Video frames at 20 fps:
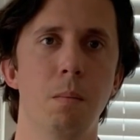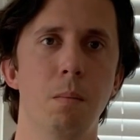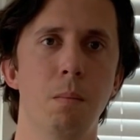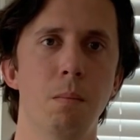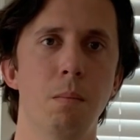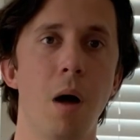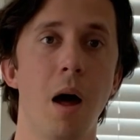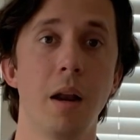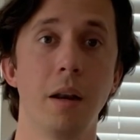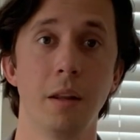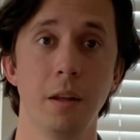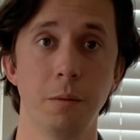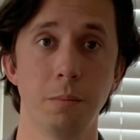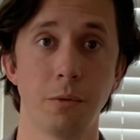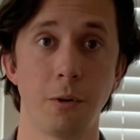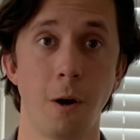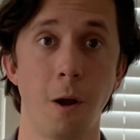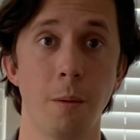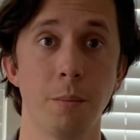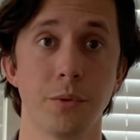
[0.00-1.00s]
Modeling
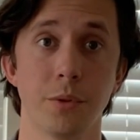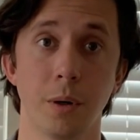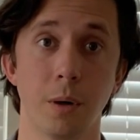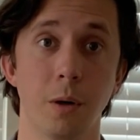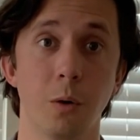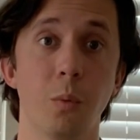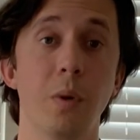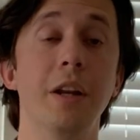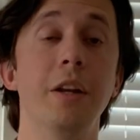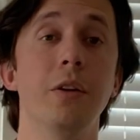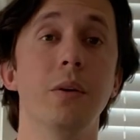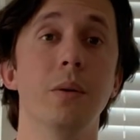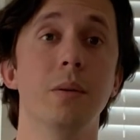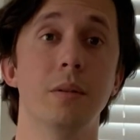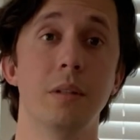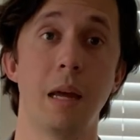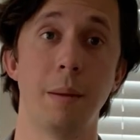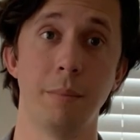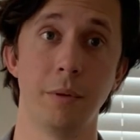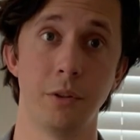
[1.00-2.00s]
prompts are when you
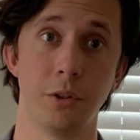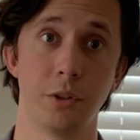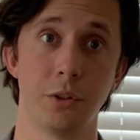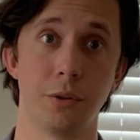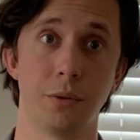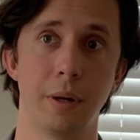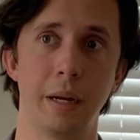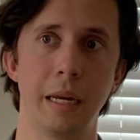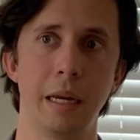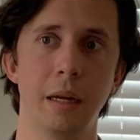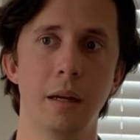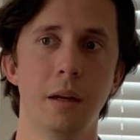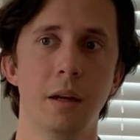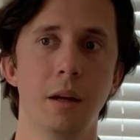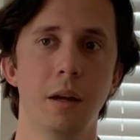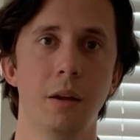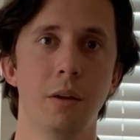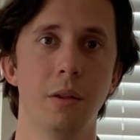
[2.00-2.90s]
demonstrate